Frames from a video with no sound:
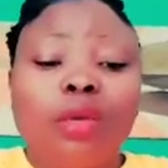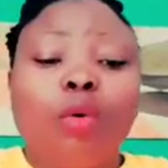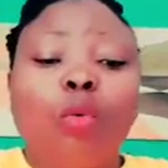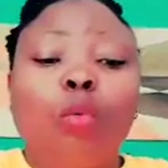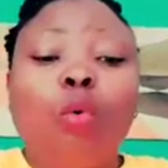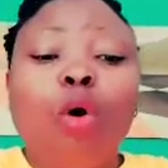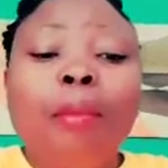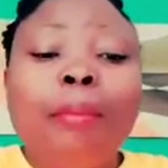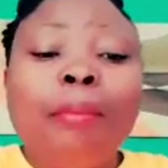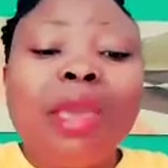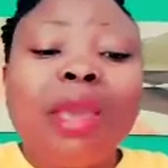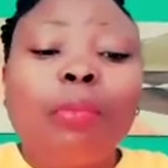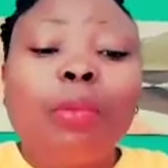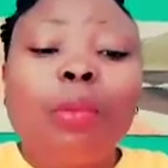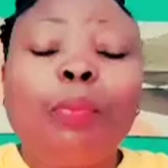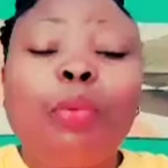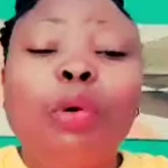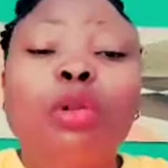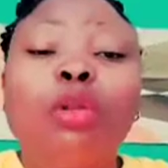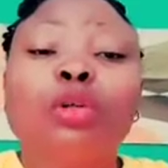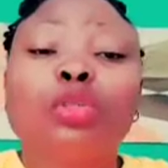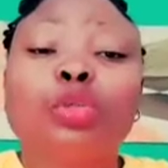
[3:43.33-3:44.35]
What make
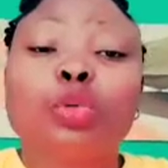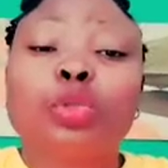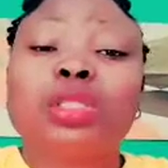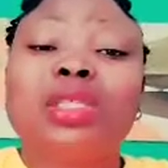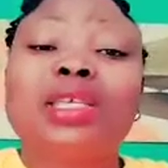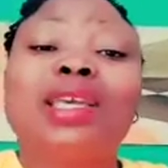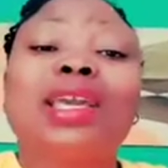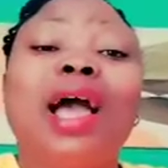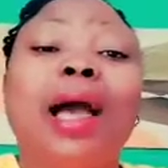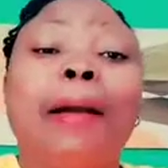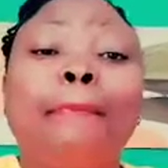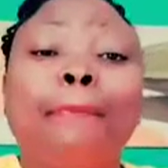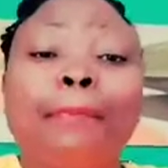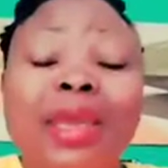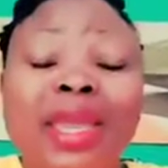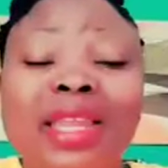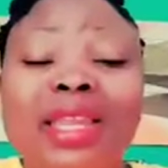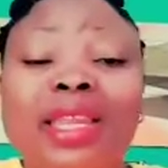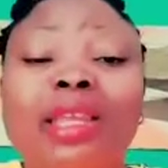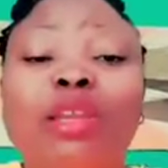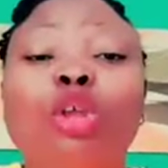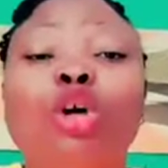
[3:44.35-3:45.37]
people not to think are
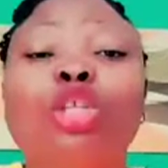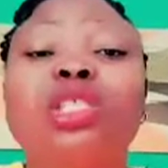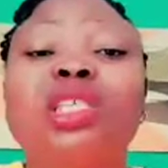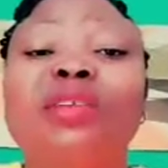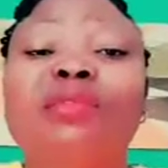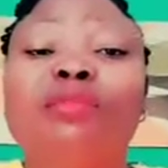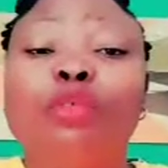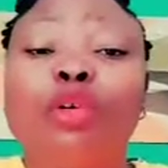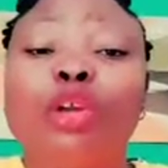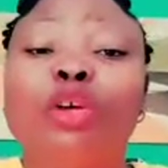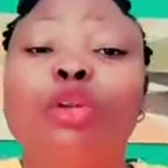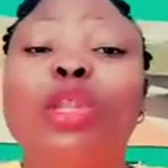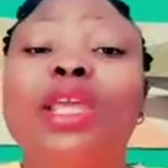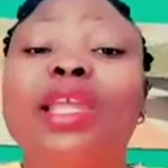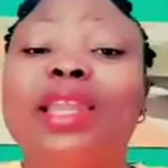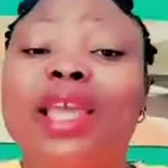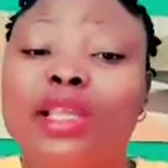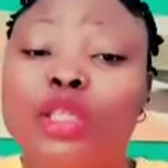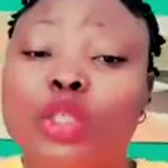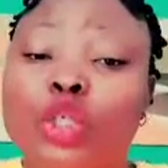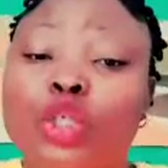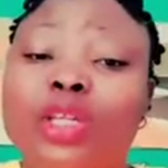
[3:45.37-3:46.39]
many, not even only in
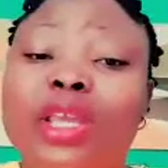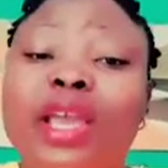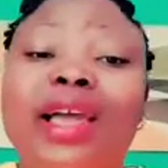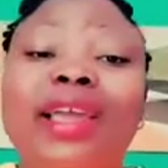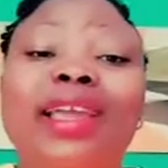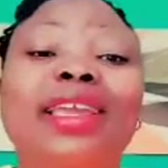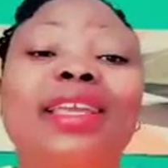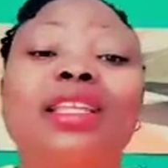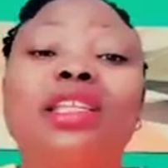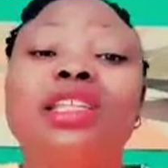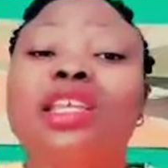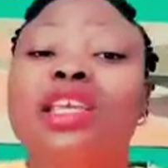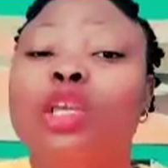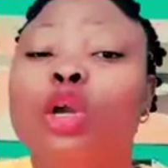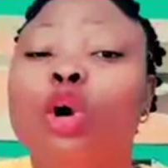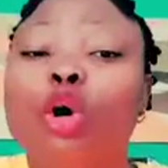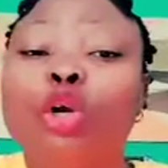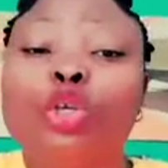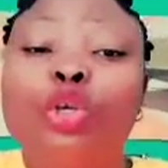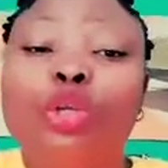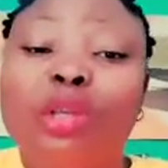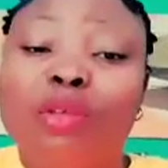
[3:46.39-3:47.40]
Nigeria, in the
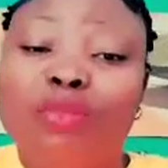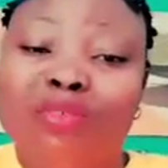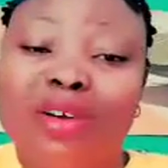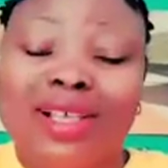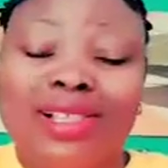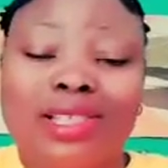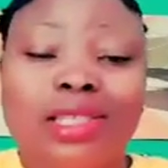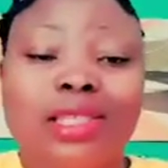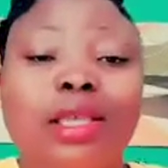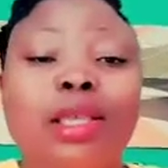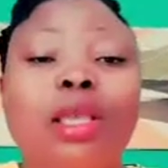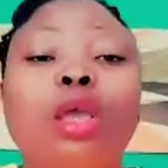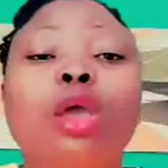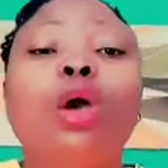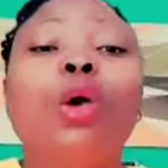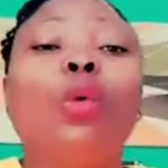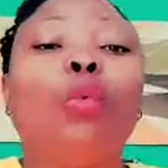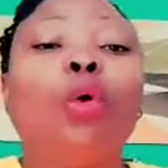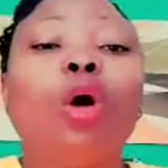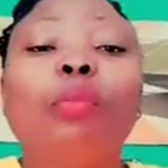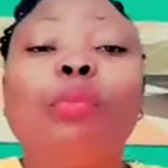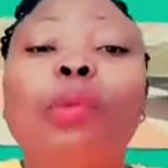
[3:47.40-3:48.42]
whole universe.
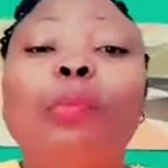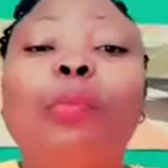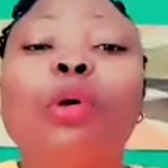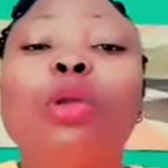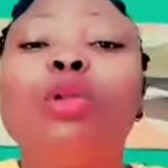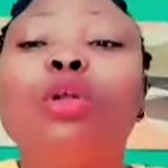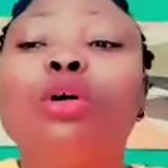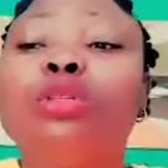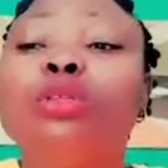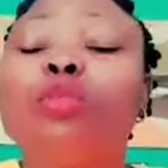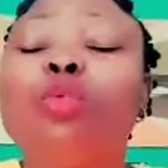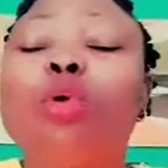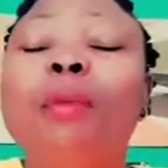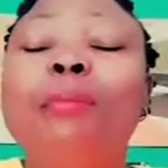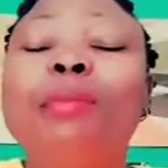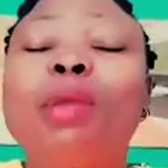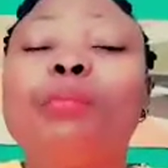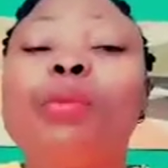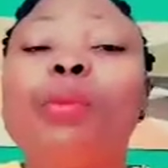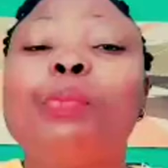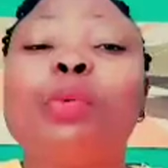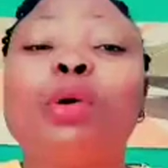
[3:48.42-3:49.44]
What
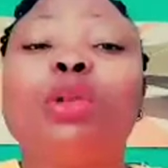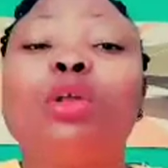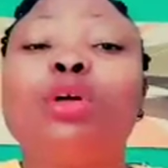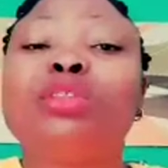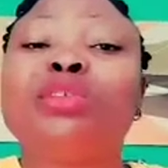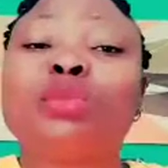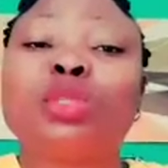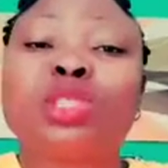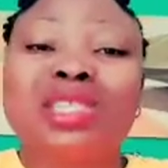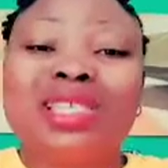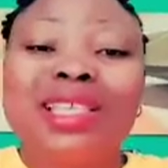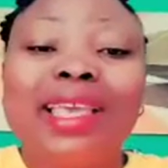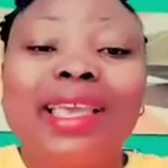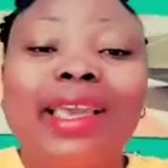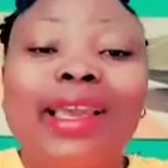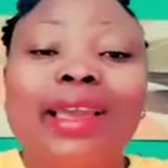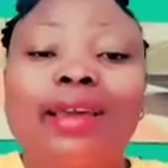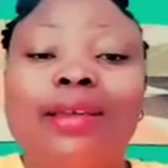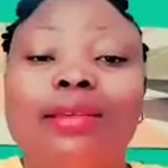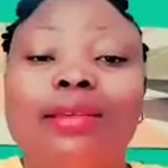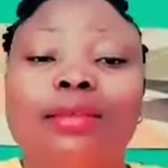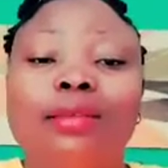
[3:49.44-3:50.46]
make people not to think,
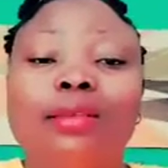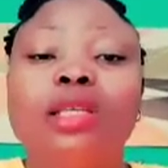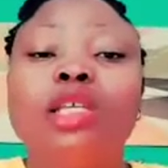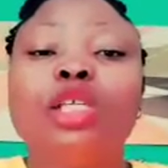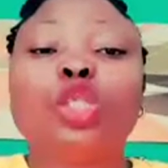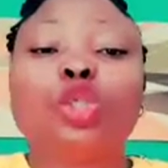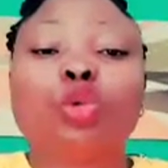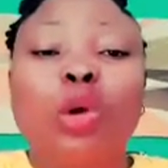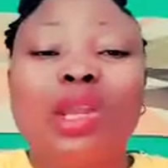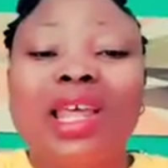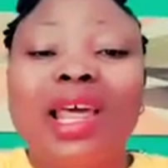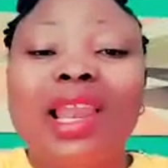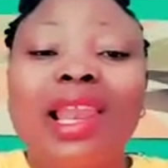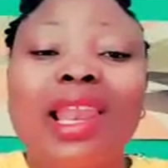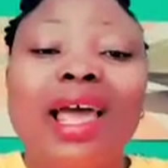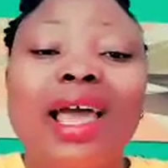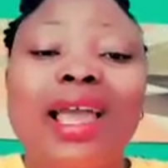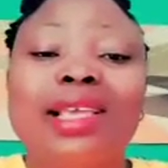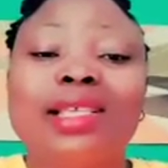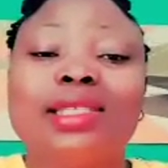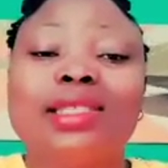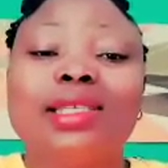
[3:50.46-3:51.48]

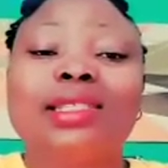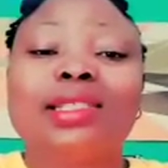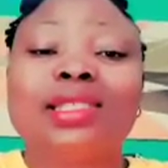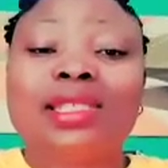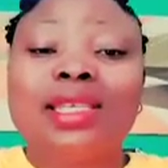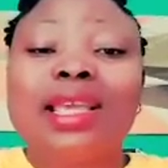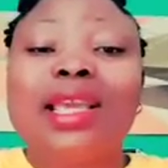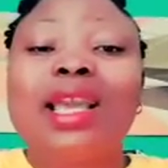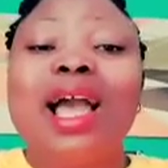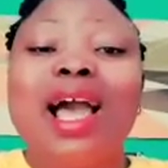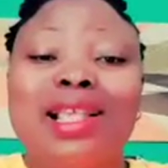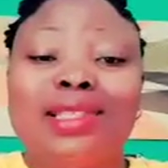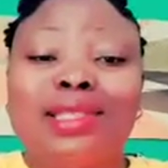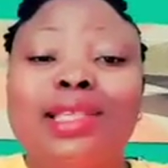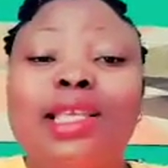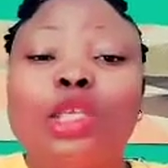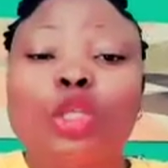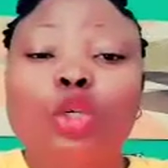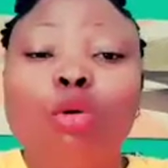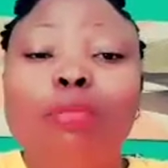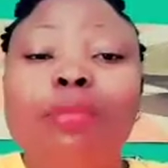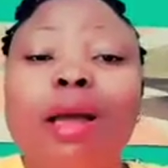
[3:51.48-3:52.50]
internalize, think as a
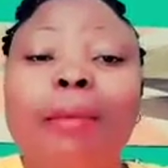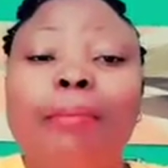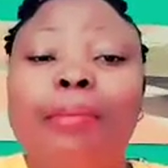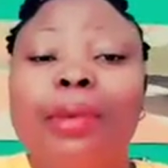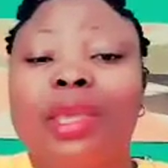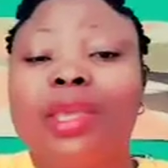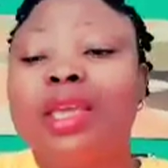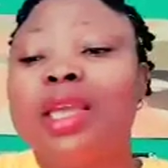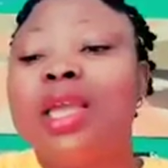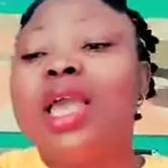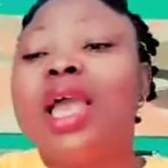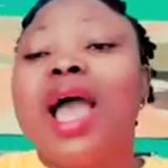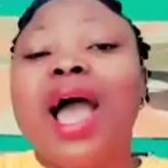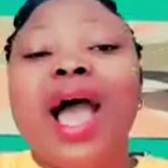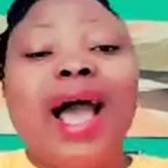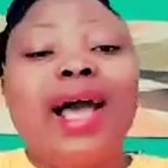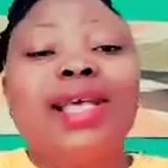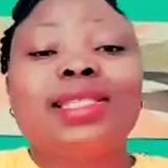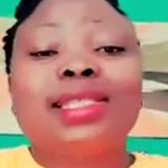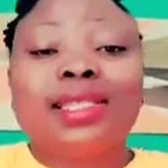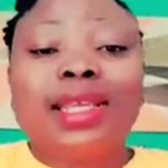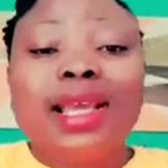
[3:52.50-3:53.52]
human being,
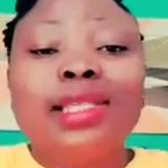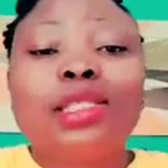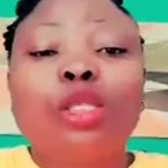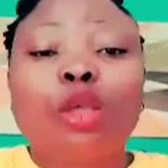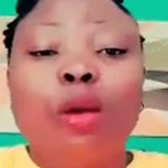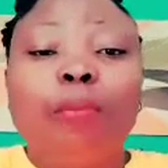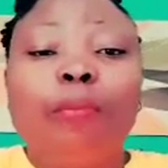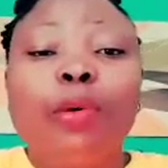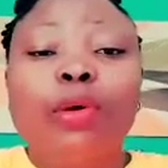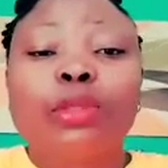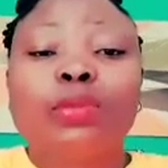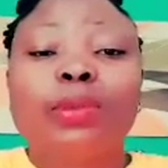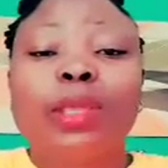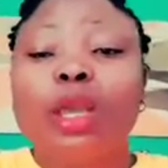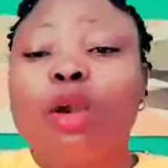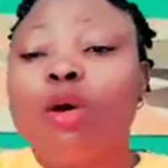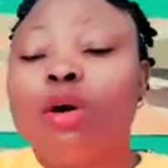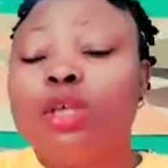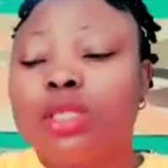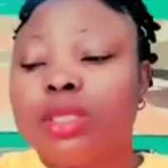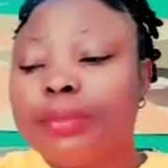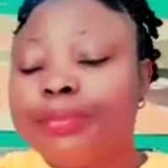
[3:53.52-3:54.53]
as they're supposed.
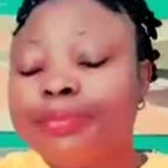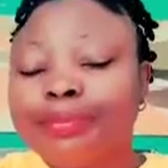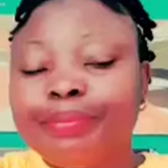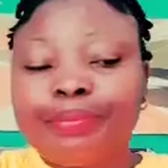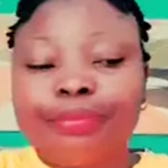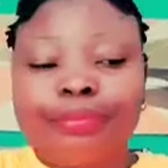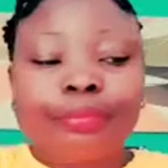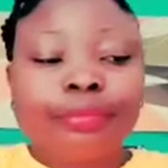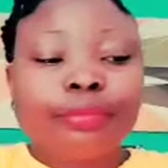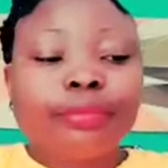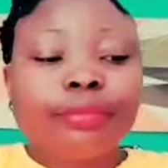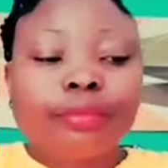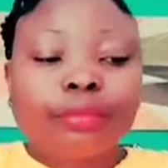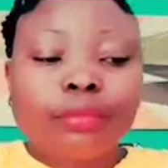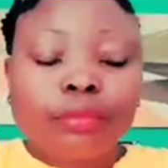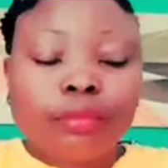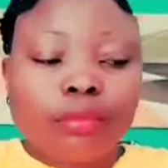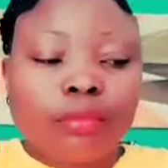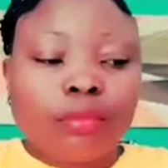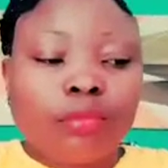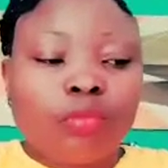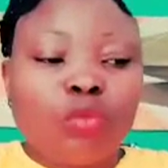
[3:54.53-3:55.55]
Because
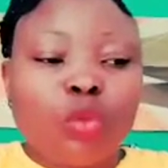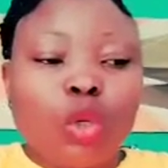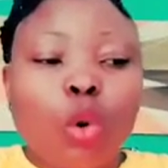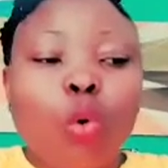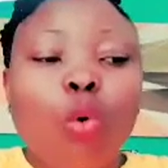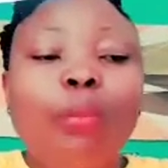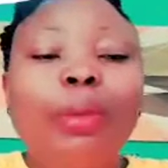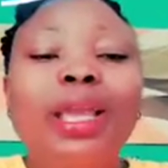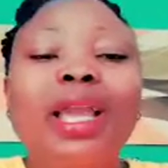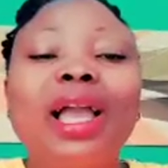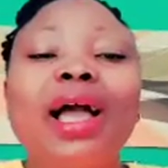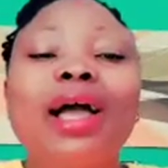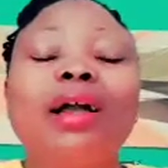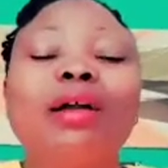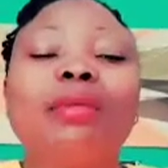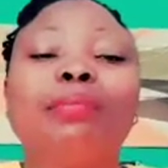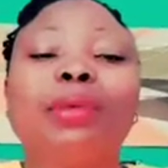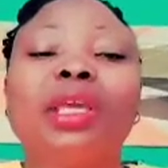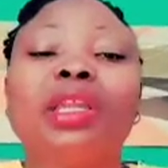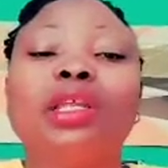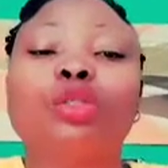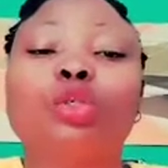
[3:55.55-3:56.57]
when we
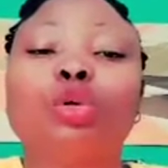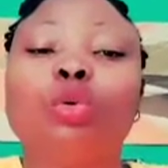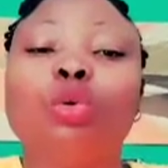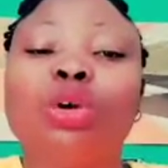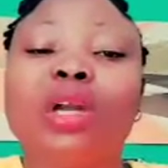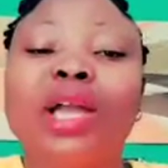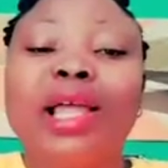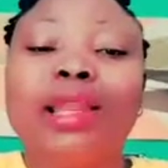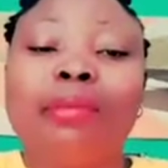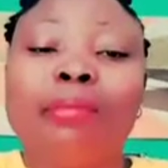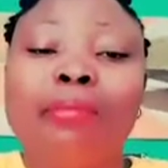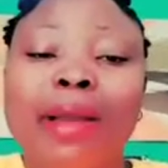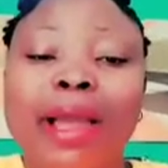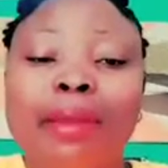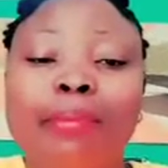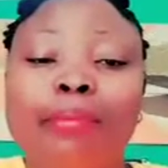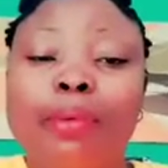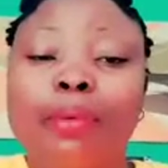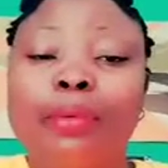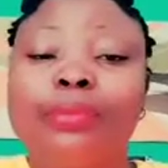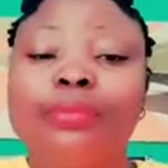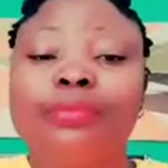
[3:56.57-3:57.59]
begin to look at the
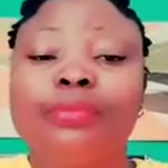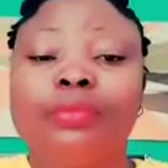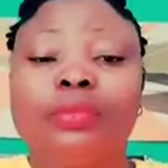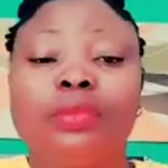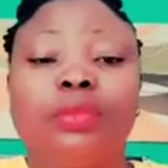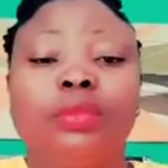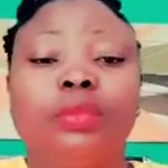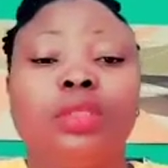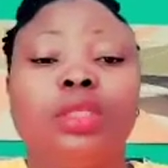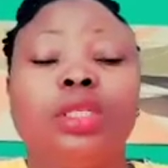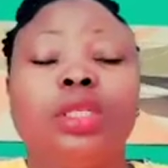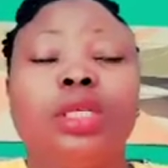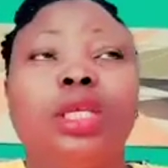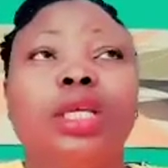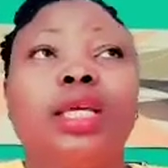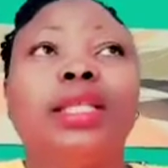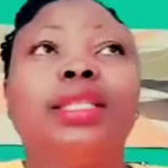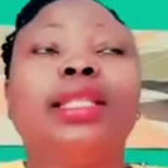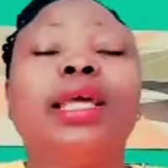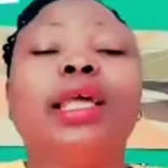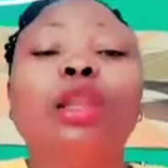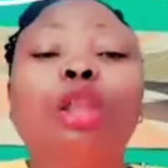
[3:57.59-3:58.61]
Bible,
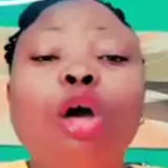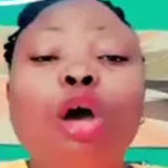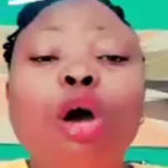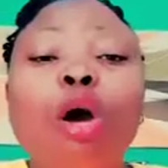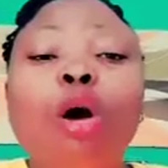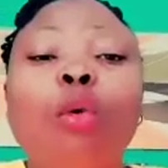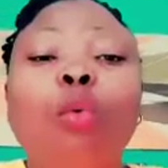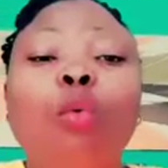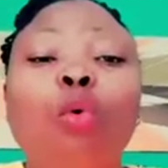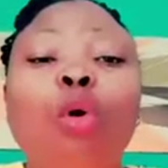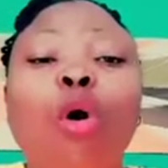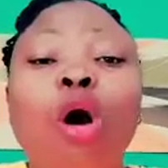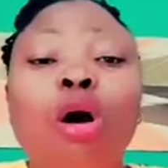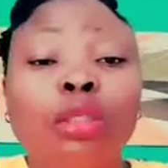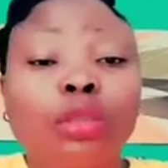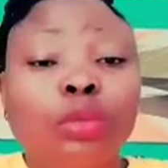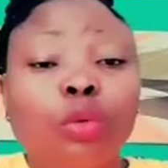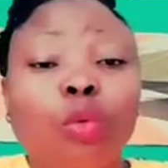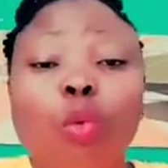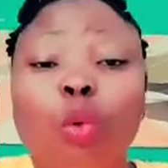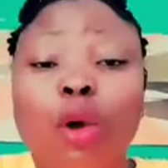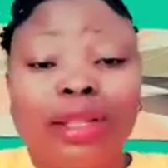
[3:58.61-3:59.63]
the Lord
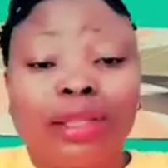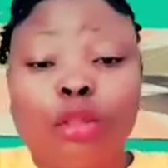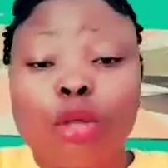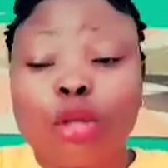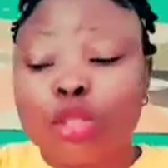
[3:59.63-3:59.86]
all want